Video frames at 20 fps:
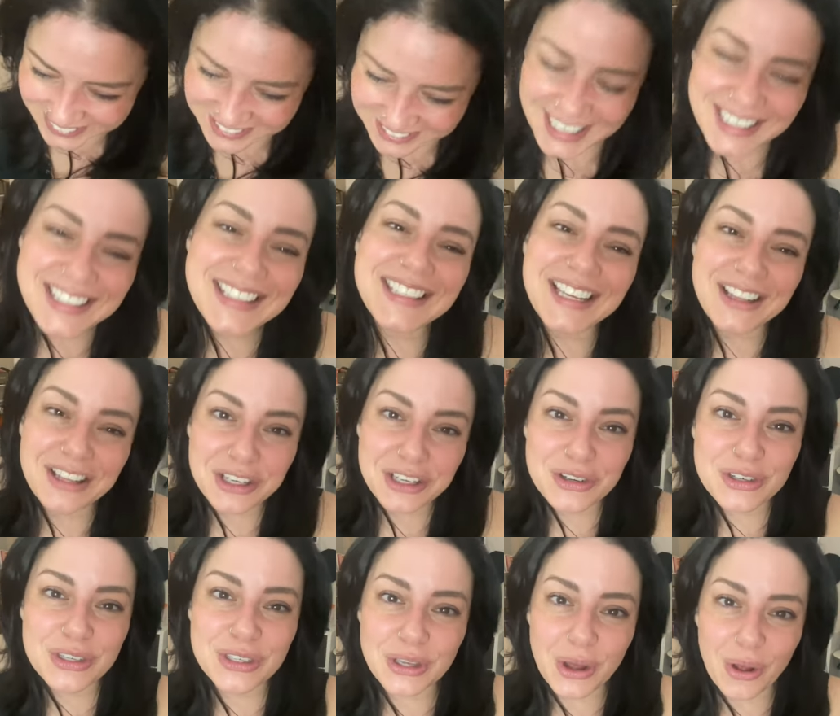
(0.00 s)
Not selling your
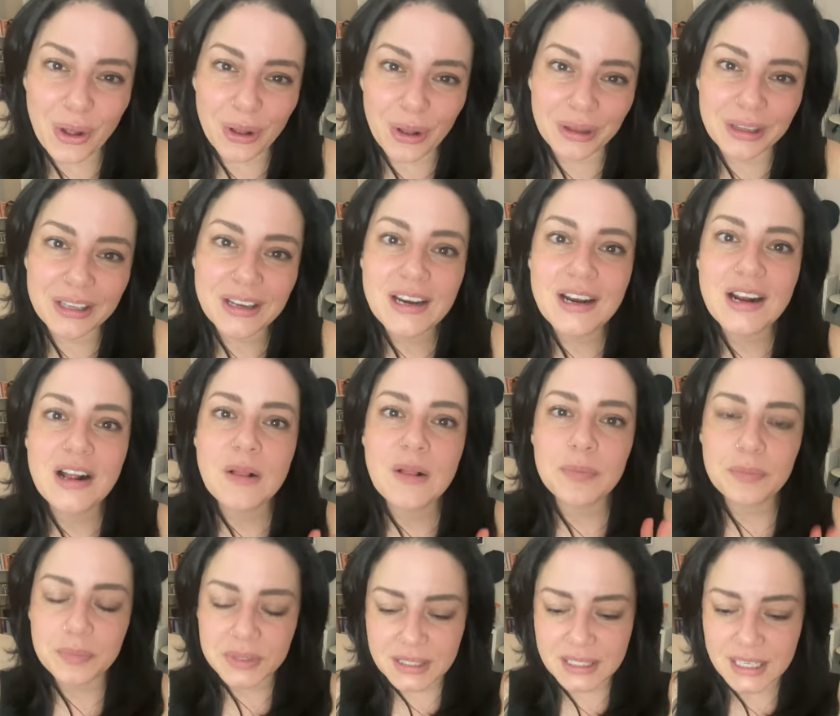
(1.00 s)
soul,
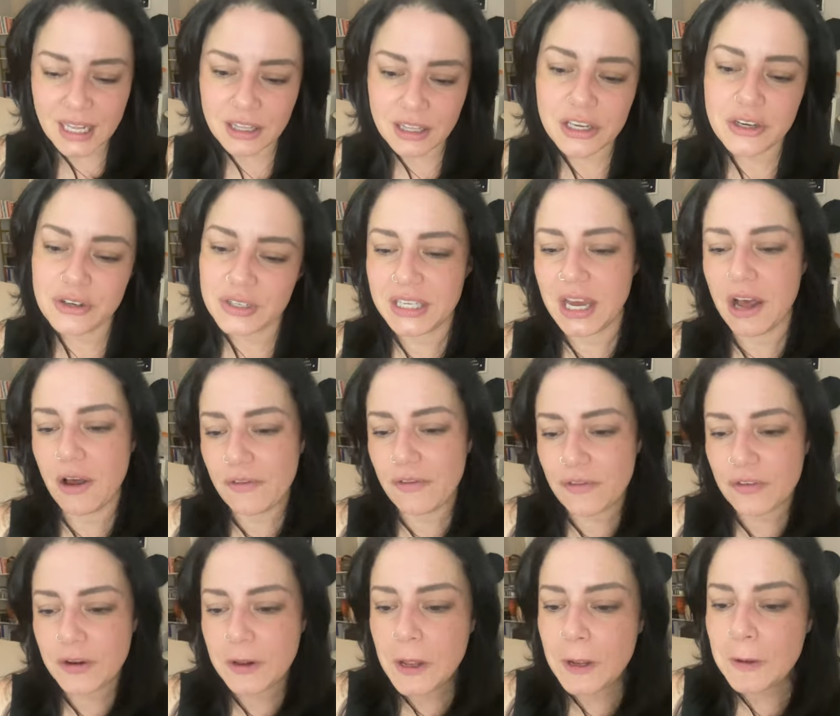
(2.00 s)
but selling
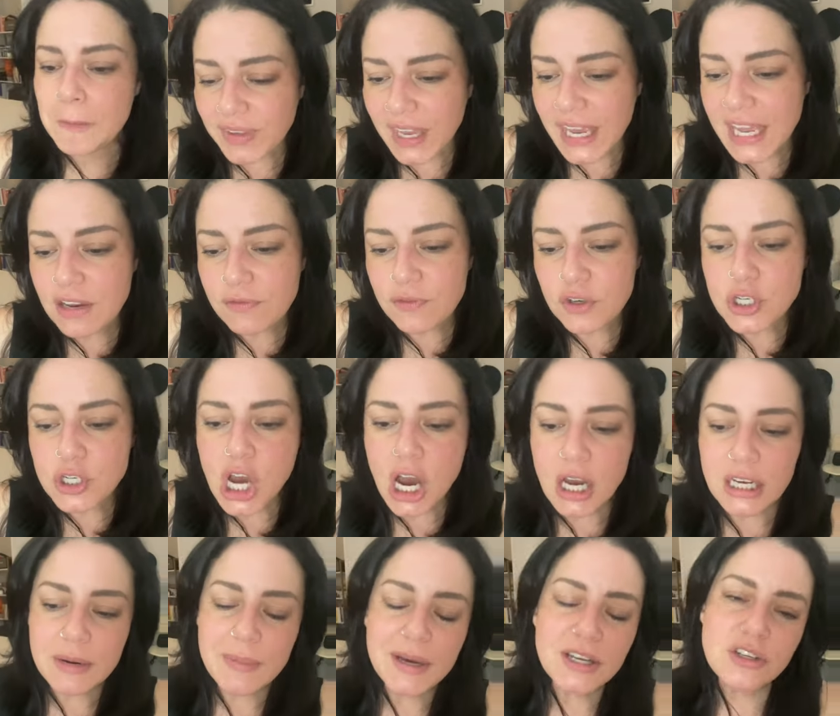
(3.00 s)
yourself. And if you're
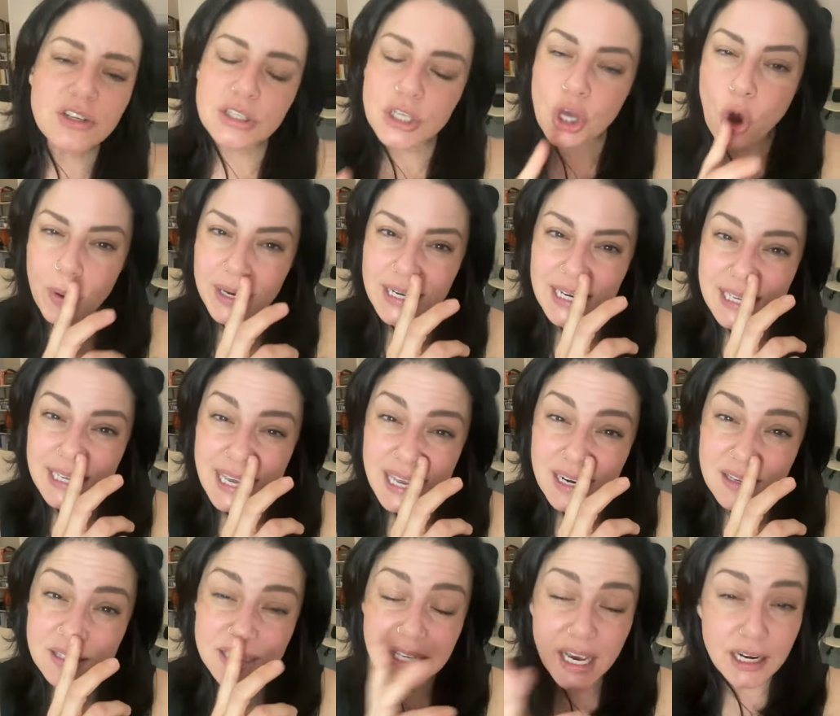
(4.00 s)
talking about just going to get
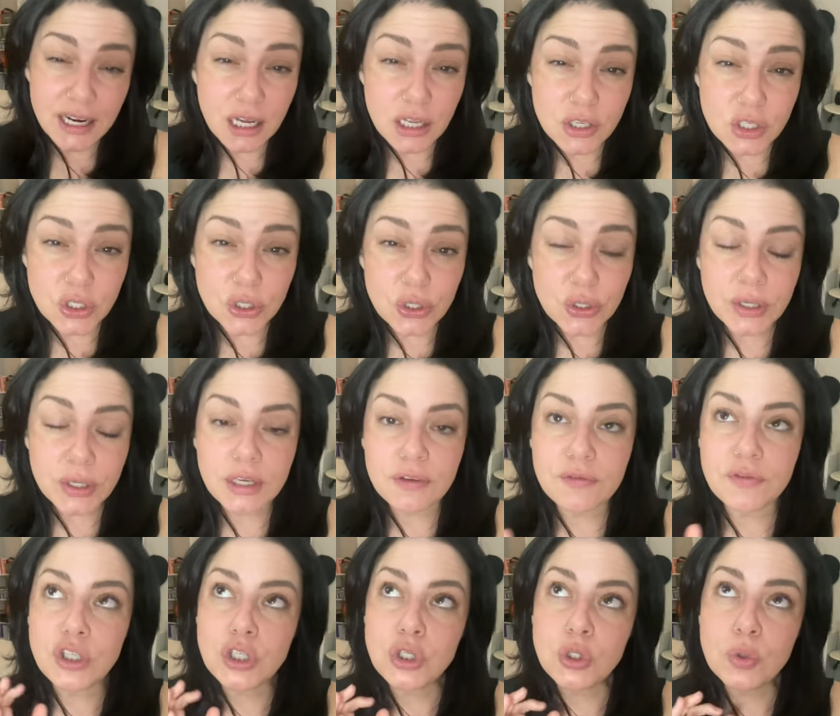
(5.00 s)
a side hustle, if
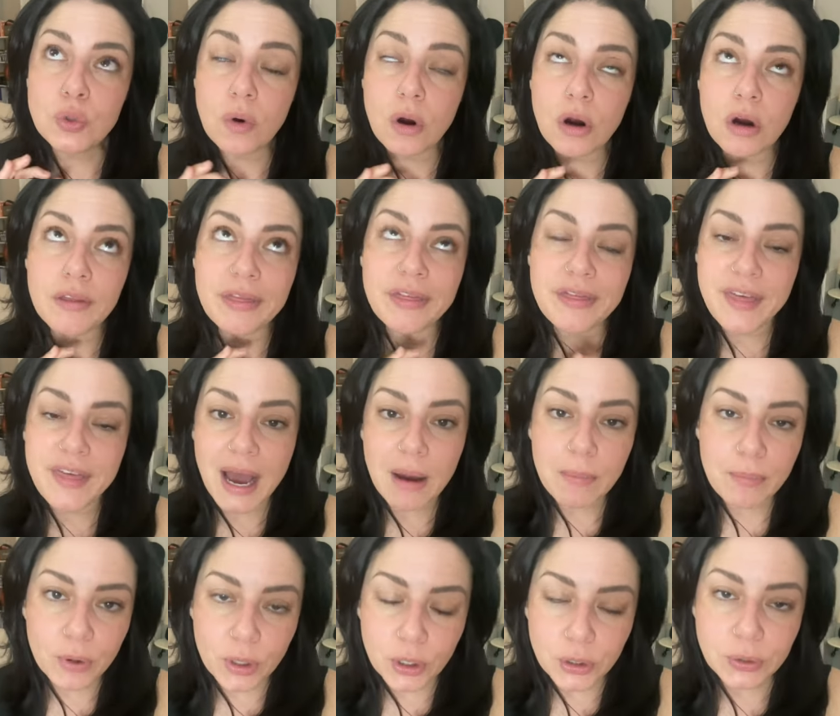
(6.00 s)
you are that
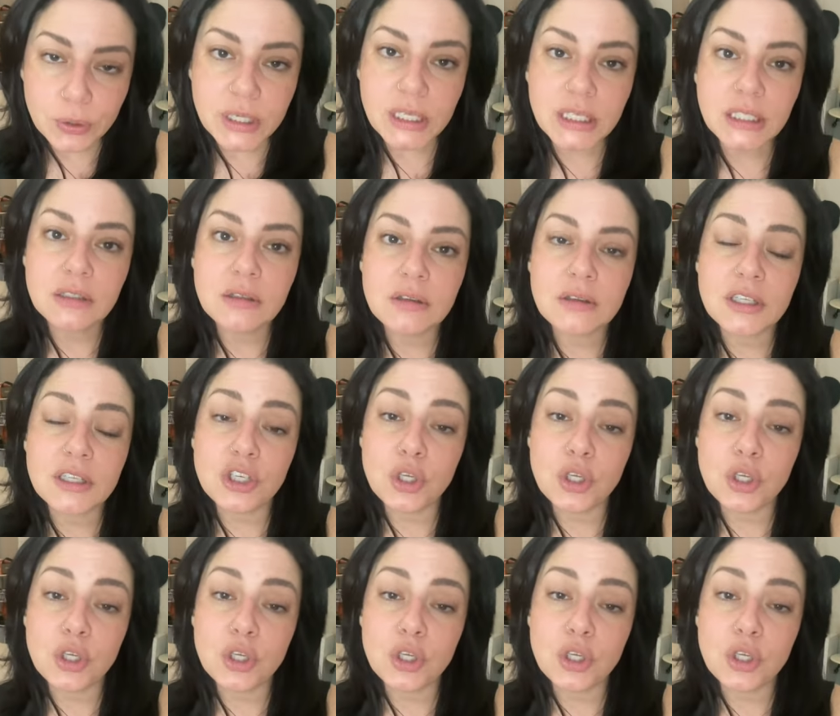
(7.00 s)
broke and